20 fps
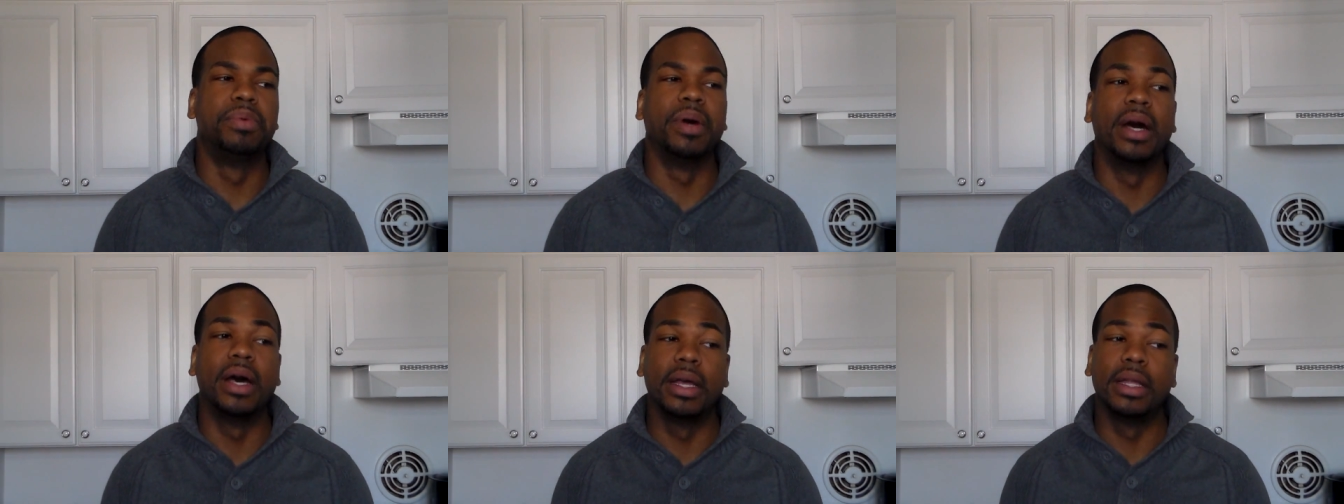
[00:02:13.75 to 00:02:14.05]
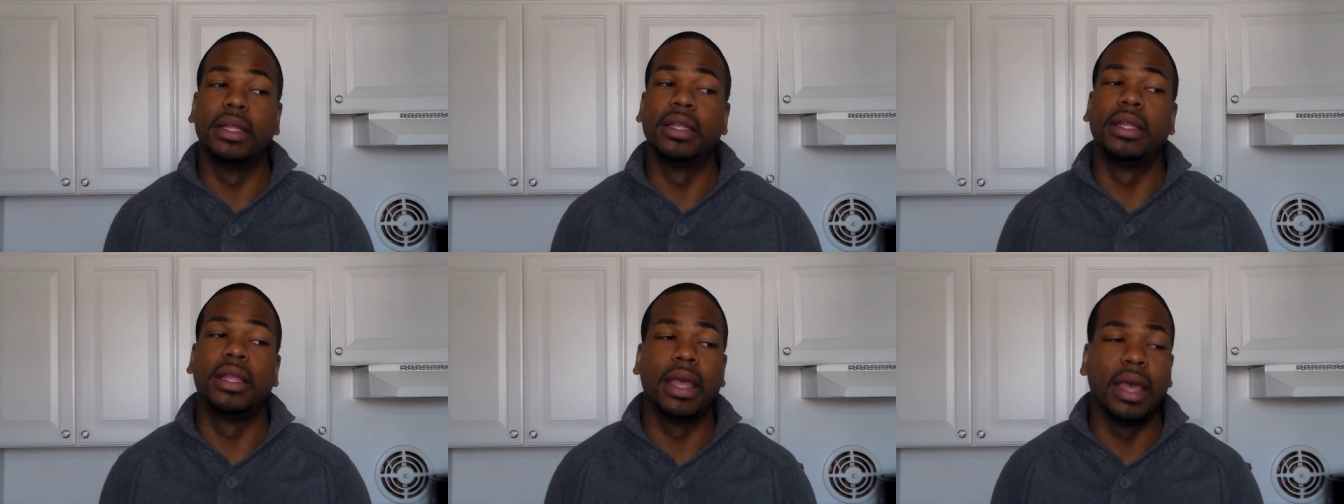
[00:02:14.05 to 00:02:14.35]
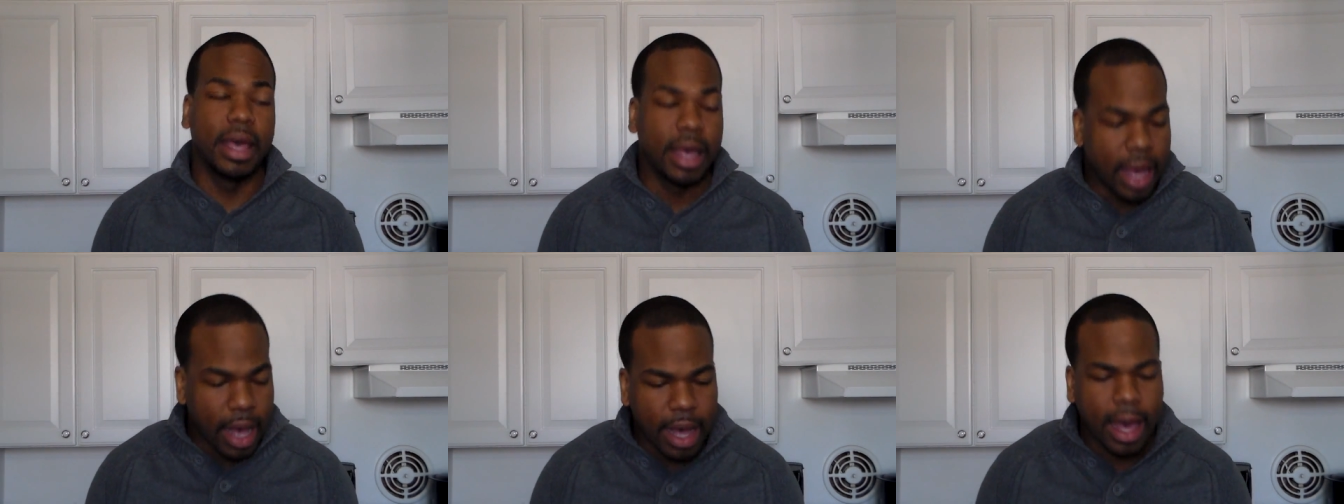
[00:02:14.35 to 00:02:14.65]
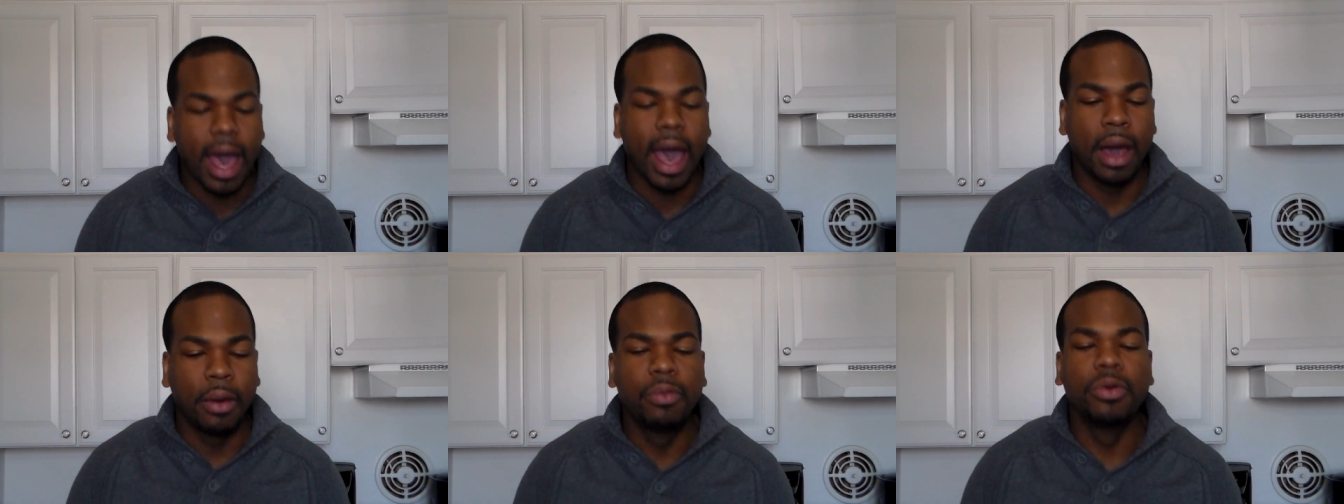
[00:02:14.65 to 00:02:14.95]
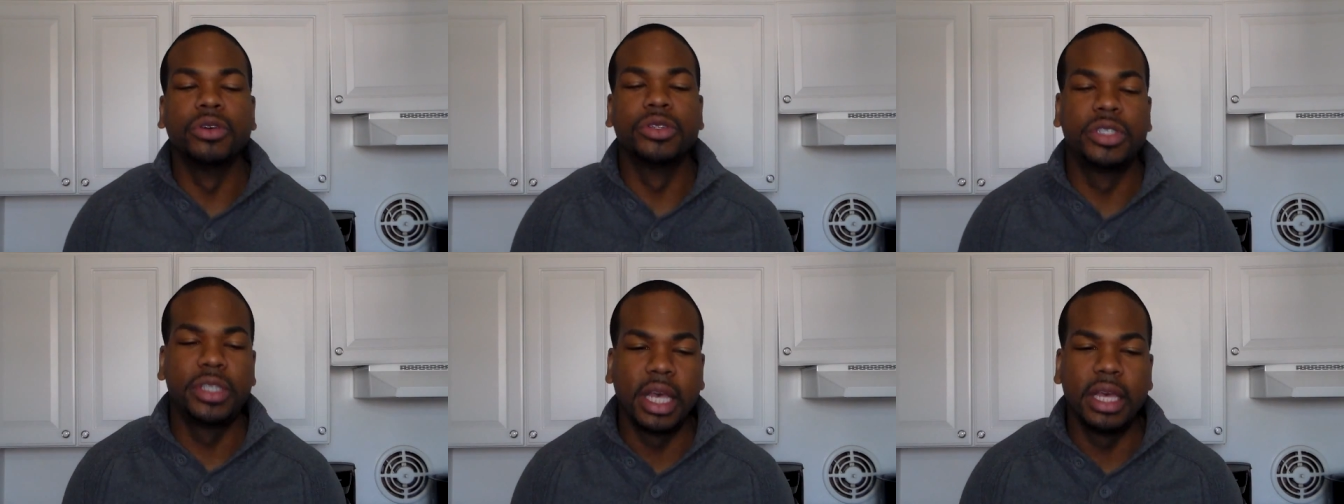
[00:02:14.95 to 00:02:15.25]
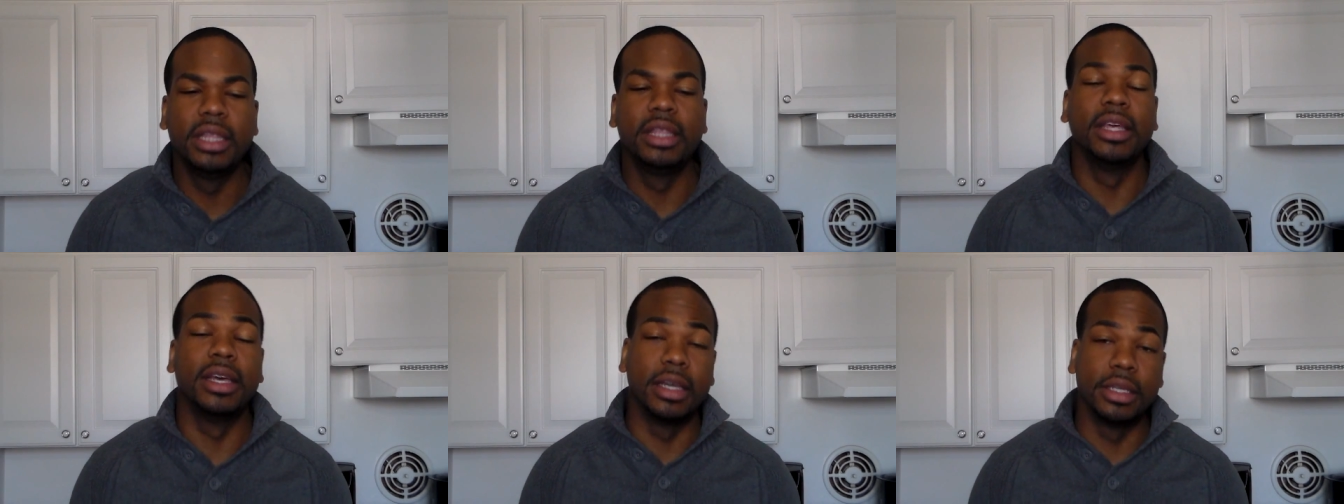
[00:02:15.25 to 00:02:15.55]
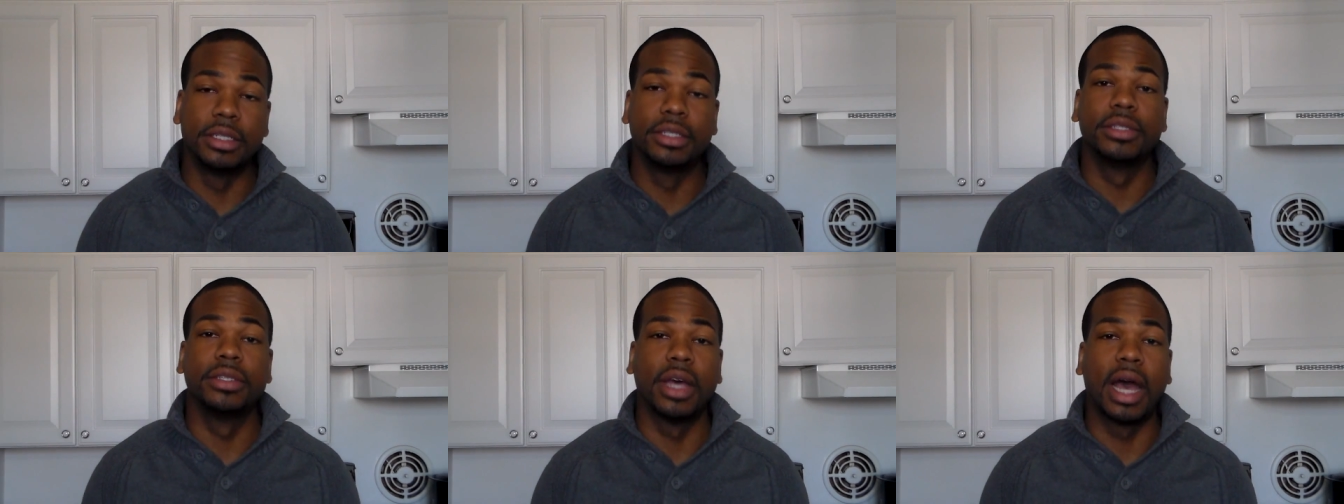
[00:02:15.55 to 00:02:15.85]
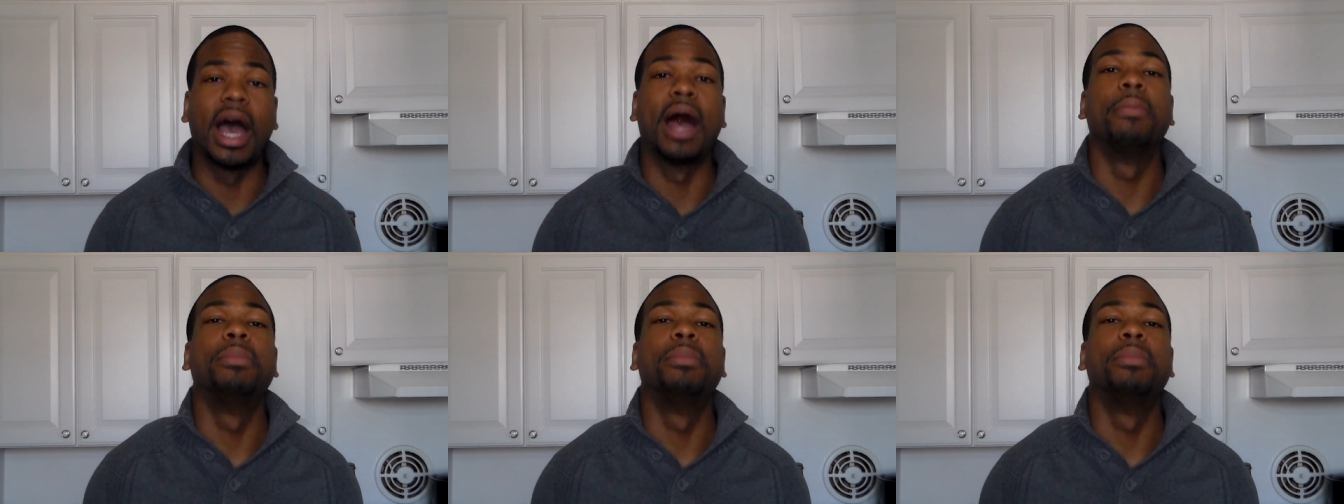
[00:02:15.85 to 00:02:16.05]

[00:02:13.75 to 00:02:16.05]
But th- I-, I will say this: